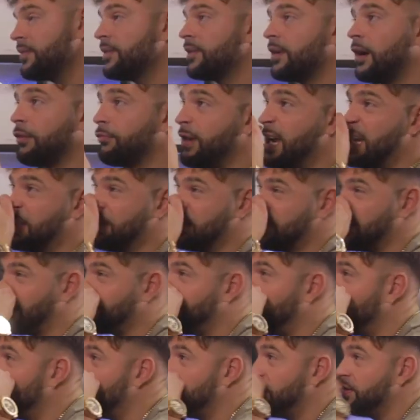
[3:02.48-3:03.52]
A Reese, which I
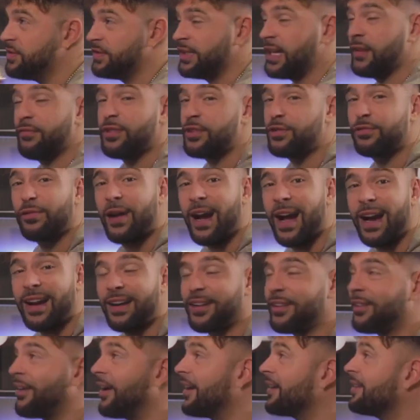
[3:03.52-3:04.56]
probably use in every track.
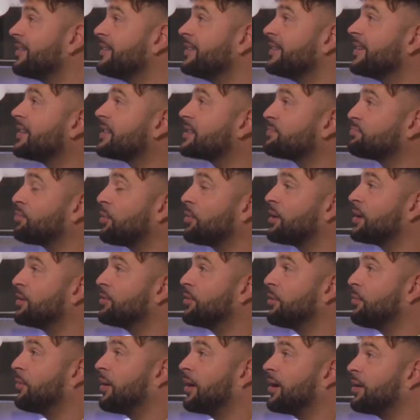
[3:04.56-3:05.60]
Like, it's probably
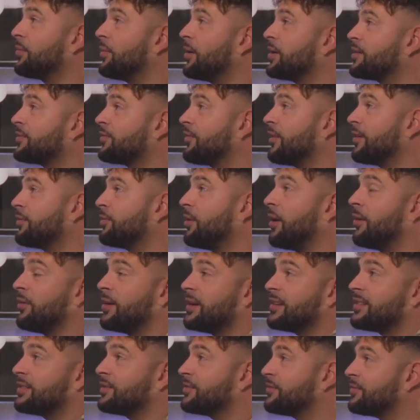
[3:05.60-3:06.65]
the one of the most, well,
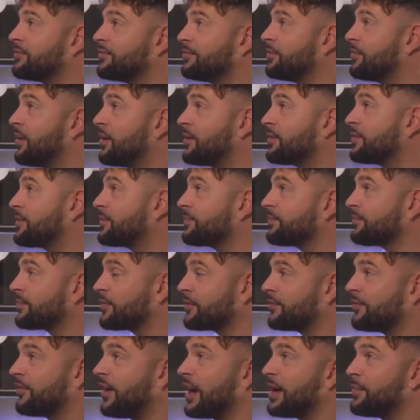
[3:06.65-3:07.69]
it is the most
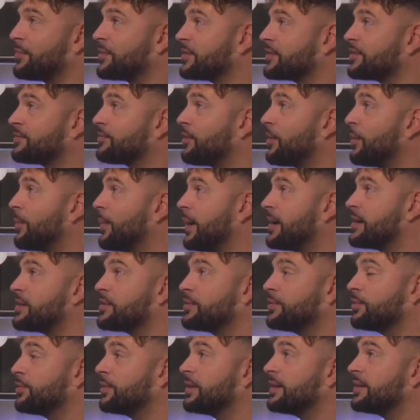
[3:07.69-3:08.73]
famous drum bass
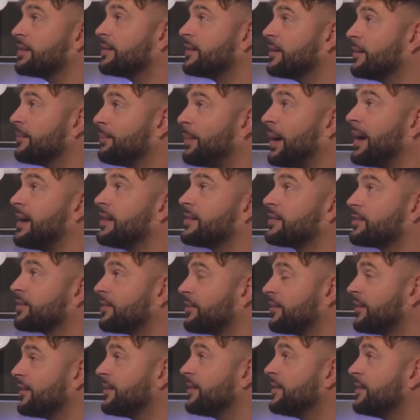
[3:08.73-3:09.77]
noise, bass,
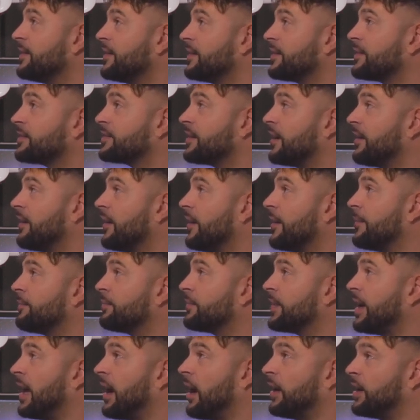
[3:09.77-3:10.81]
sorry. So
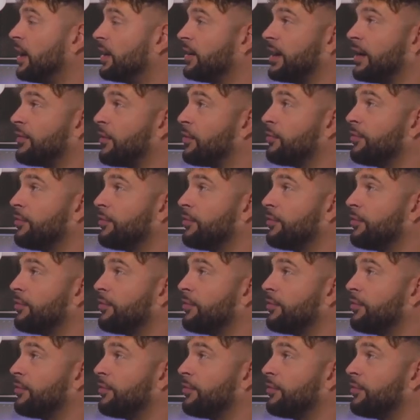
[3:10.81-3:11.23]
yeah, I love a